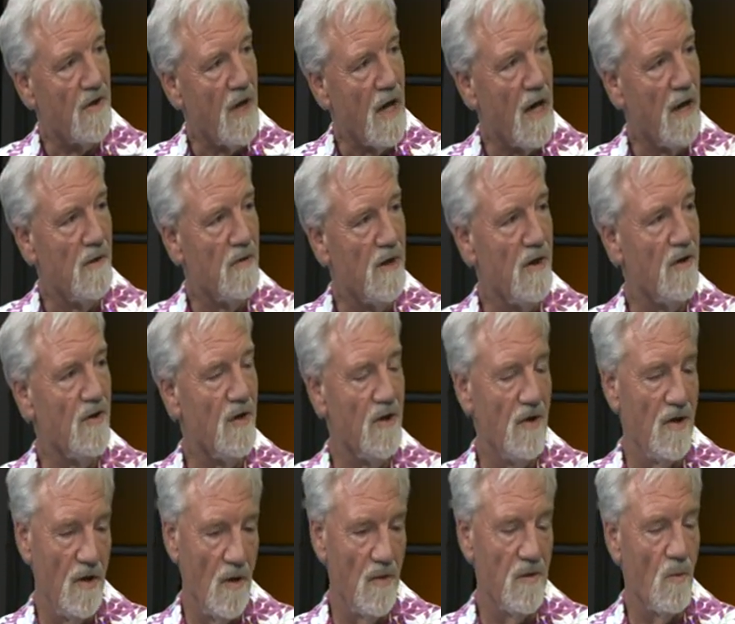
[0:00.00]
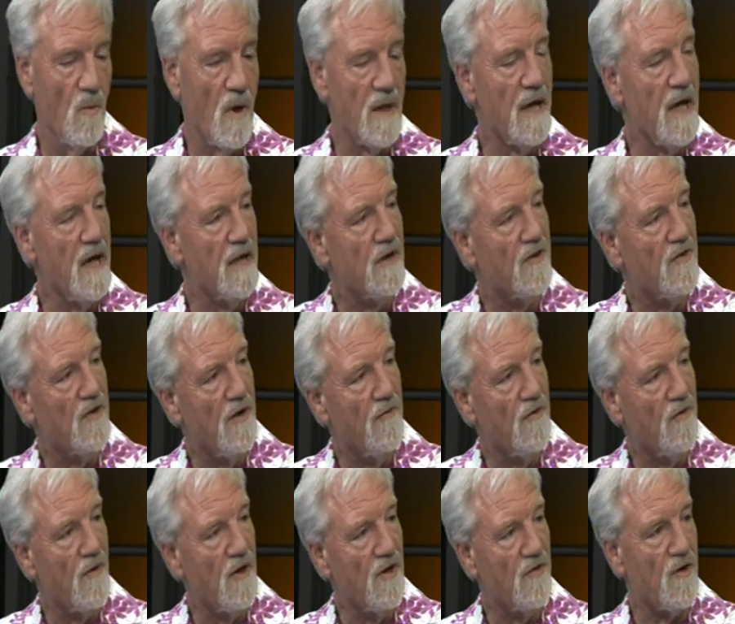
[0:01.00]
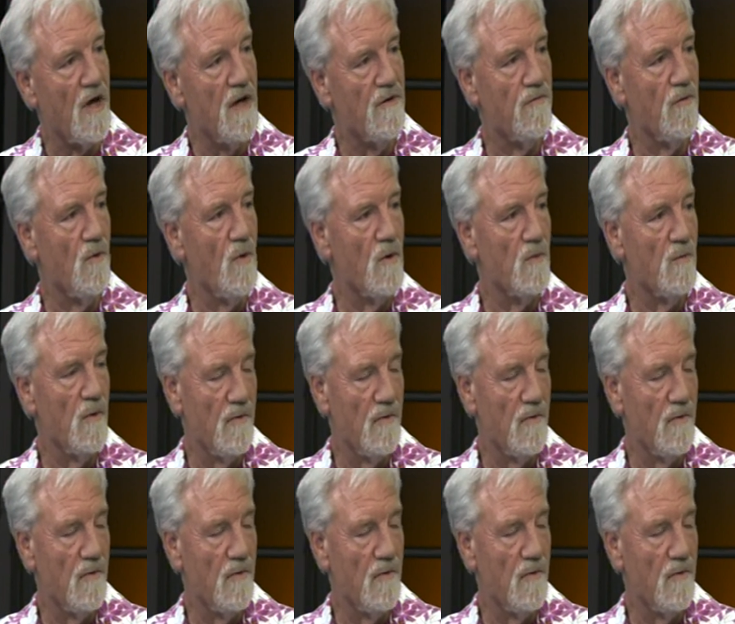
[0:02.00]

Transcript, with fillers: Uh, it, it, on the one hand, it seems very straightforward.